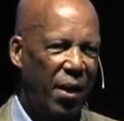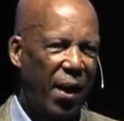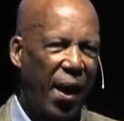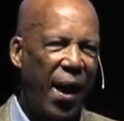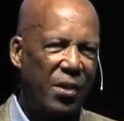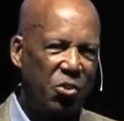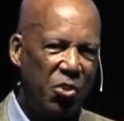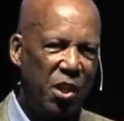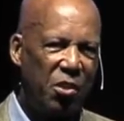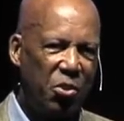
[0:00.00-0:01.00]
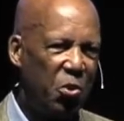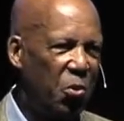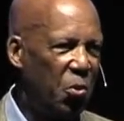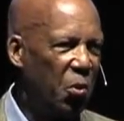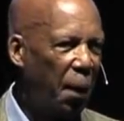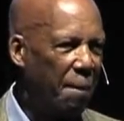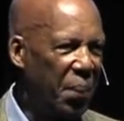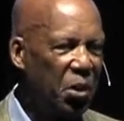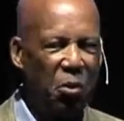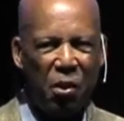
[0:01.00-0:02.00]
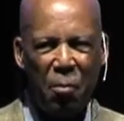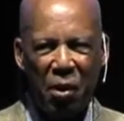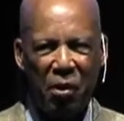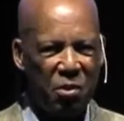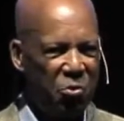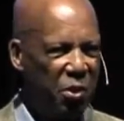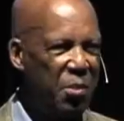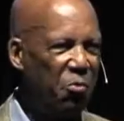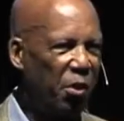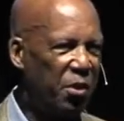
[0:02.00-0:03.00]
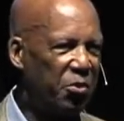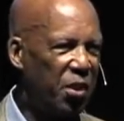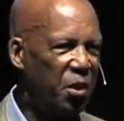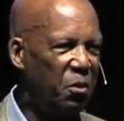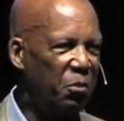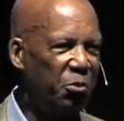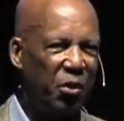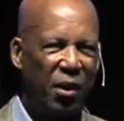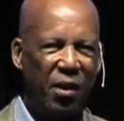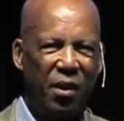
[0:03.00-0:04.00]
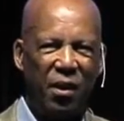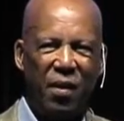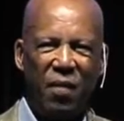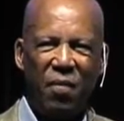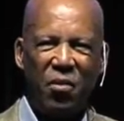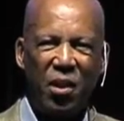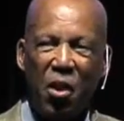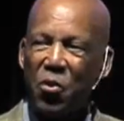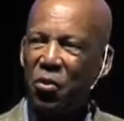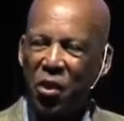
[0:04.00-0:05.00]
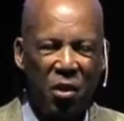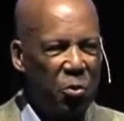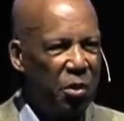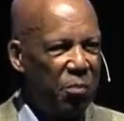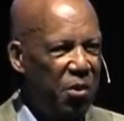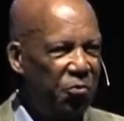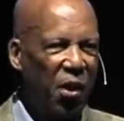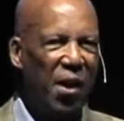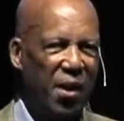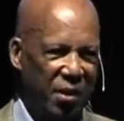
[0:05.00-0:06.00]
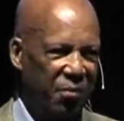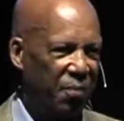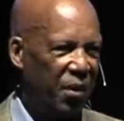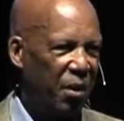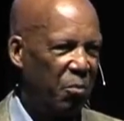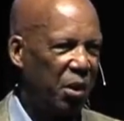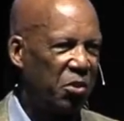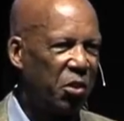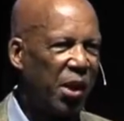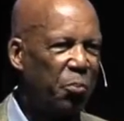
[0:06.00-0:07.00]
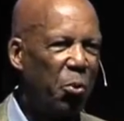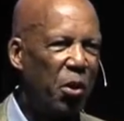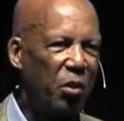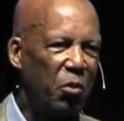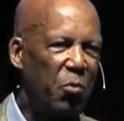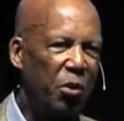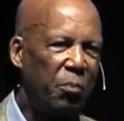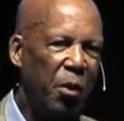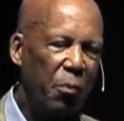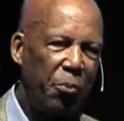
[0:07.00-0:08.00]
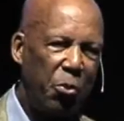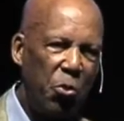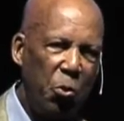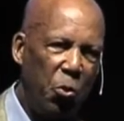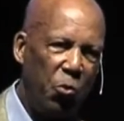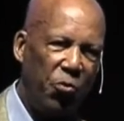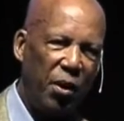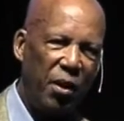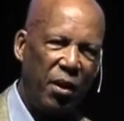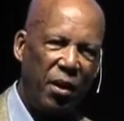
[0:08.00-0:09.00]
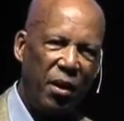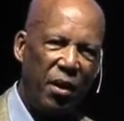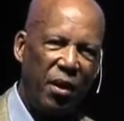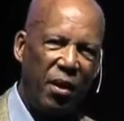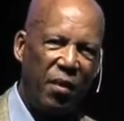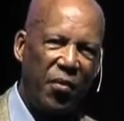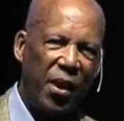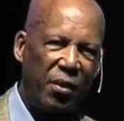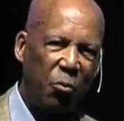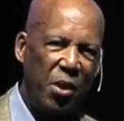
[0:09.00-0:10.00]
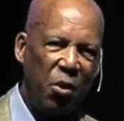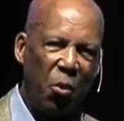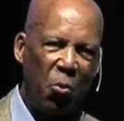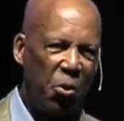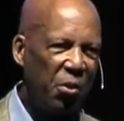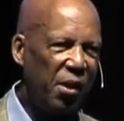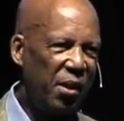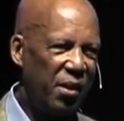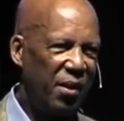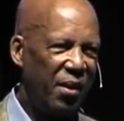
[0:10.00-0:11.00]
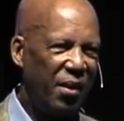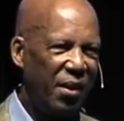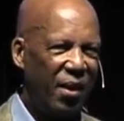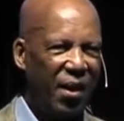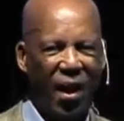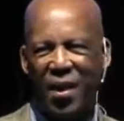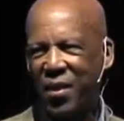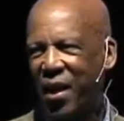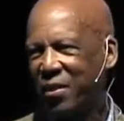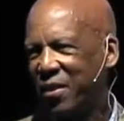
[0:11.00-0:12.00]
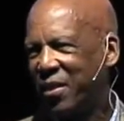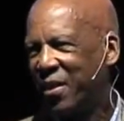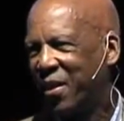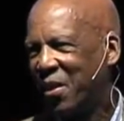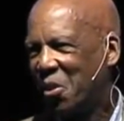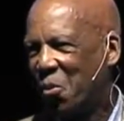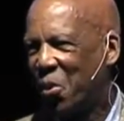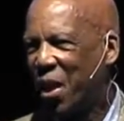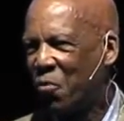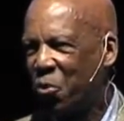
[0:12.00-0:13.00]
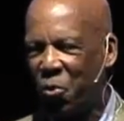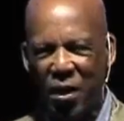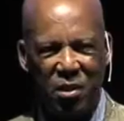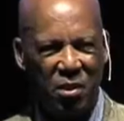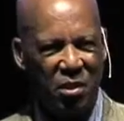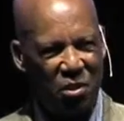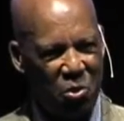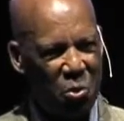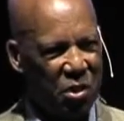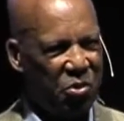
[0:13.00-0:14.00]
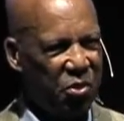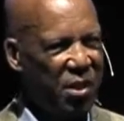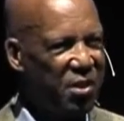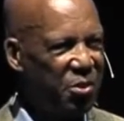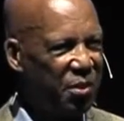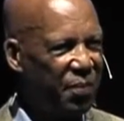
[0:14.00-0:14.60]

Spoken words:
and seek to build the American dream for ourselves, then everything would be fine. Because at that point, we would prove that we are worthy and that we have a right to these things.